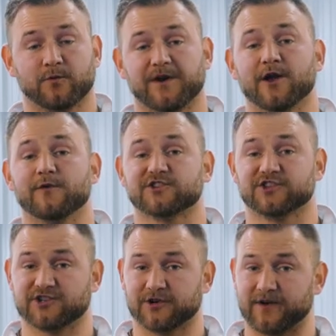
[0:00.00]
we know that
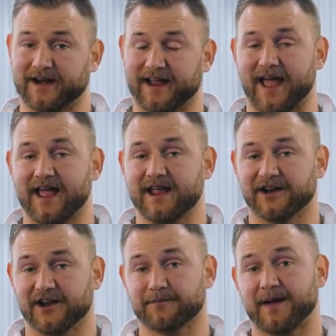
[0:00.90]
she's generating A,
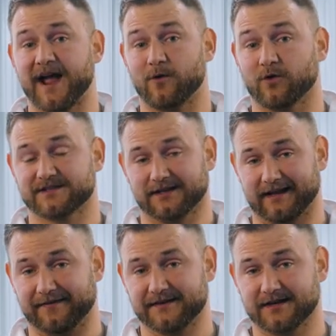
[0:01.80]
enough power to
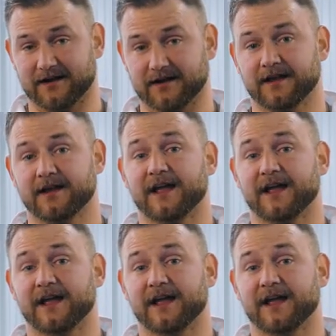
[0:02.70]
land the tuck,